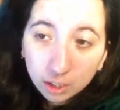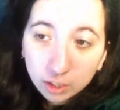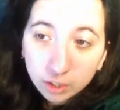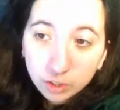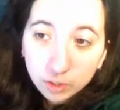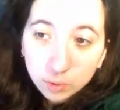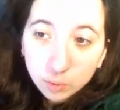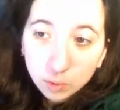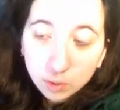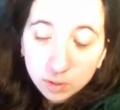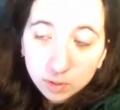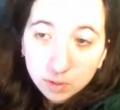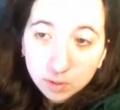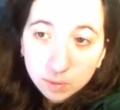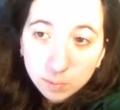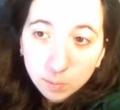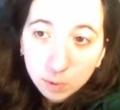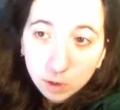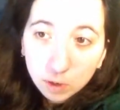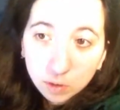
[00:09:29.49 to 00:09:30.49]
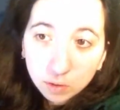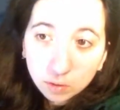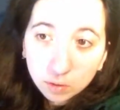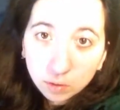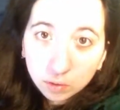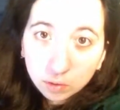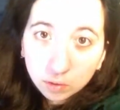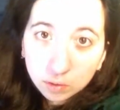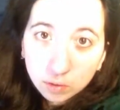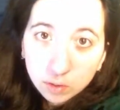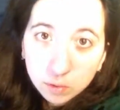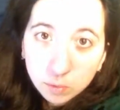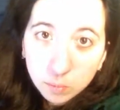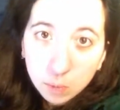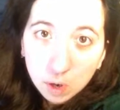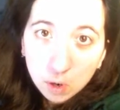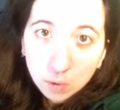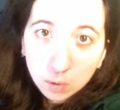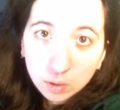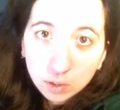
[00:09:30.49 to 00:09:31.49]
I just want small
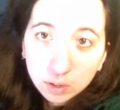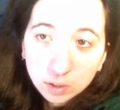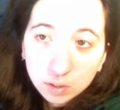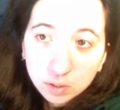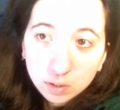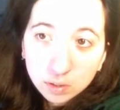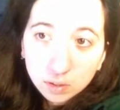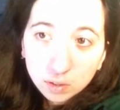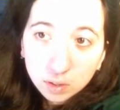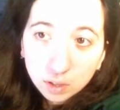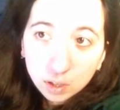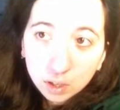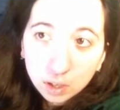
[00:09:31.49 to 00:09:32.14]
ones.